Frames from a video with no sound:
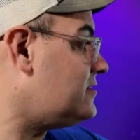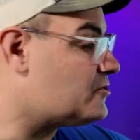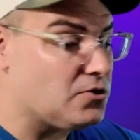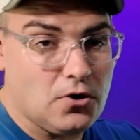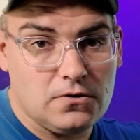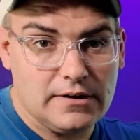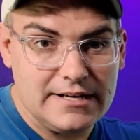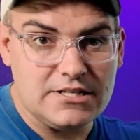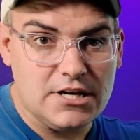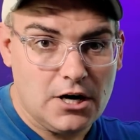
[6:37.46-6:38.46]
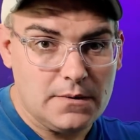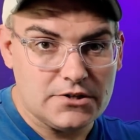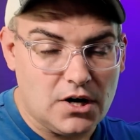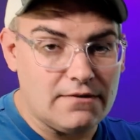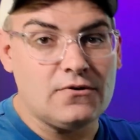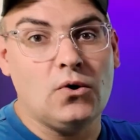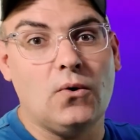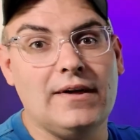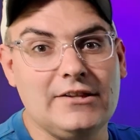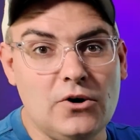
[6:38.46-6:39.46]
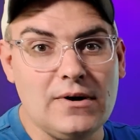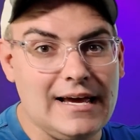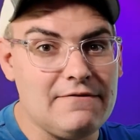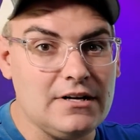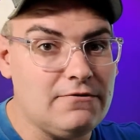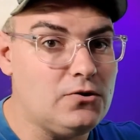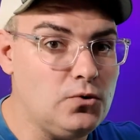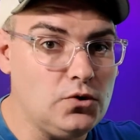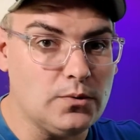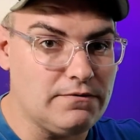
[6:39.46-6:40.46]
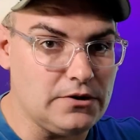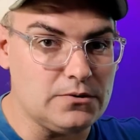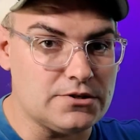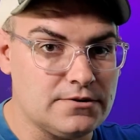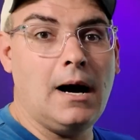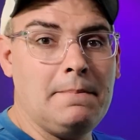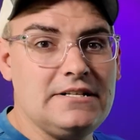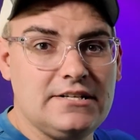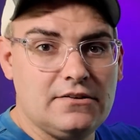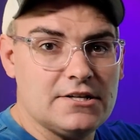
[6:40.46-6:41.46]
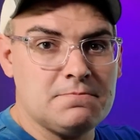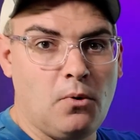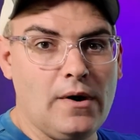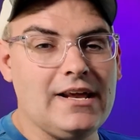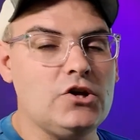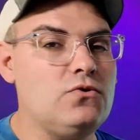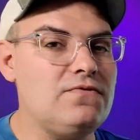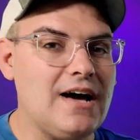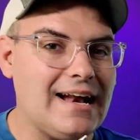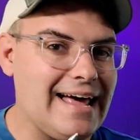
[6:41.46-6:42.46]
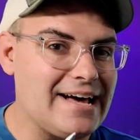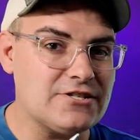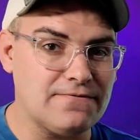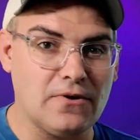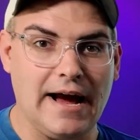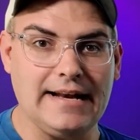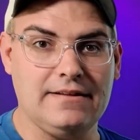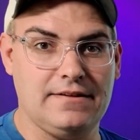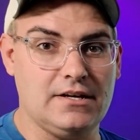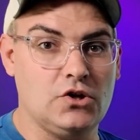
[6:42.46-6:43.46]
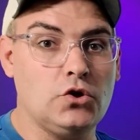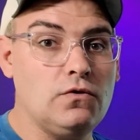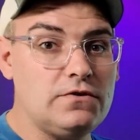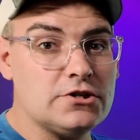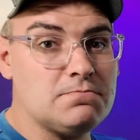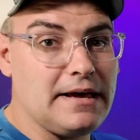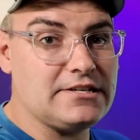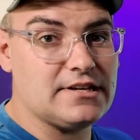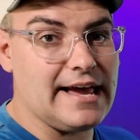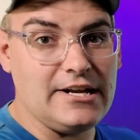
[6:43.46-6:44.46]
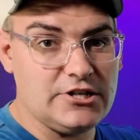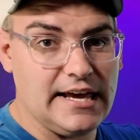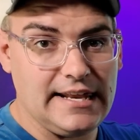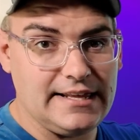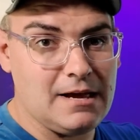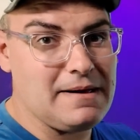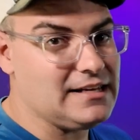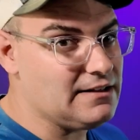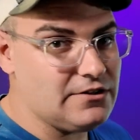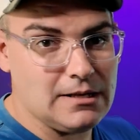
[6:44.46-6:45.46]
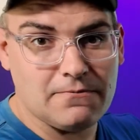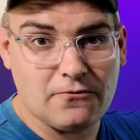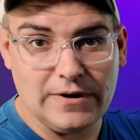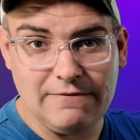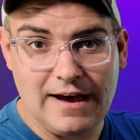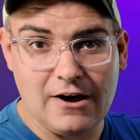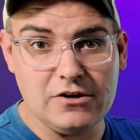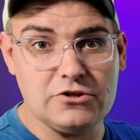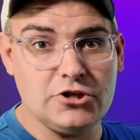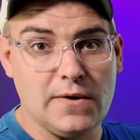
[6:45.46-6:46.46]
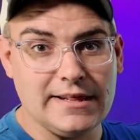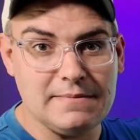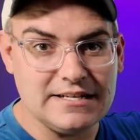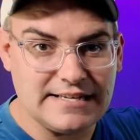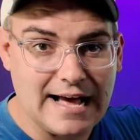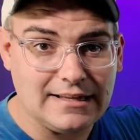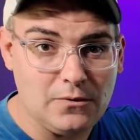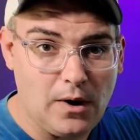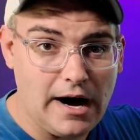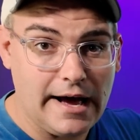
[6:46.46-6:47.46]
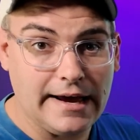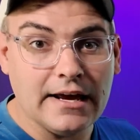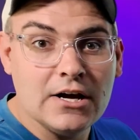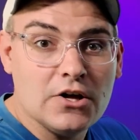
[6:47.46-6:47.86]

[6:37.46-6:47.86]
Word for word: is their local SEO is off or they don't have enough Google reviews. Up until this point, you've not asked for anything. You've just basically educated them and given them free value, showing them exactly why